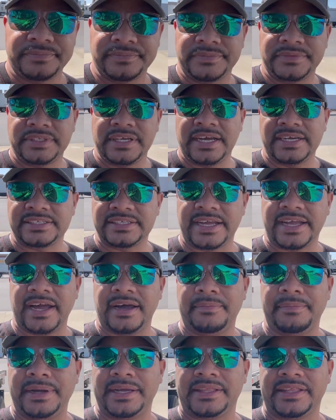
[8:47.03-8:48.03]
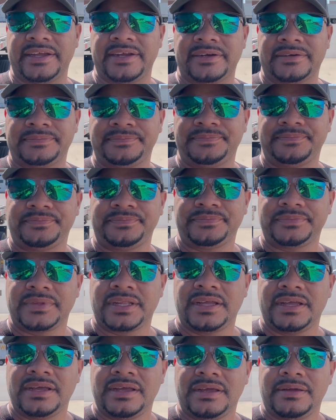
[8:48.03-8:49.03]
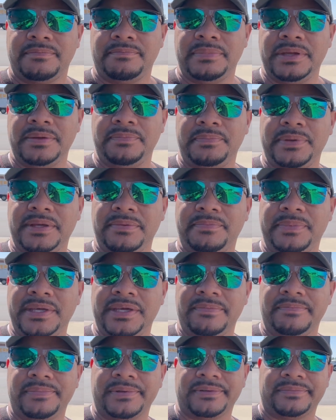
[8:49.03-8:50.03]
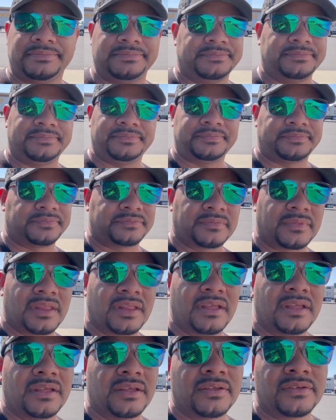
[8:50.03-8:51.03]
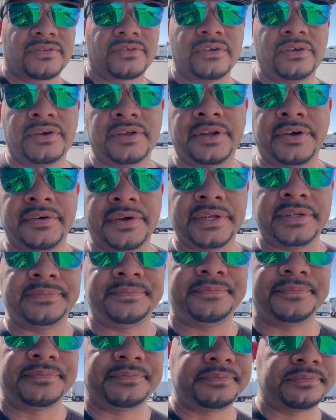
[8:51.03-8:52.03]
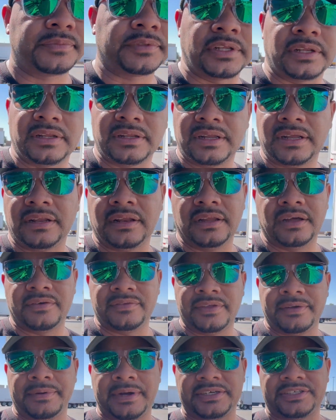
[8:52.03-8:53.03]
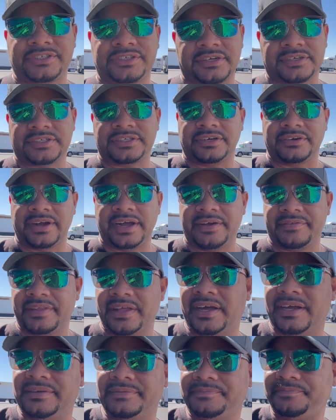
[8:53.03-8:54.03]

Yes, I got back there. Beep beep beep. So annoying. Love that our trucks don't have that.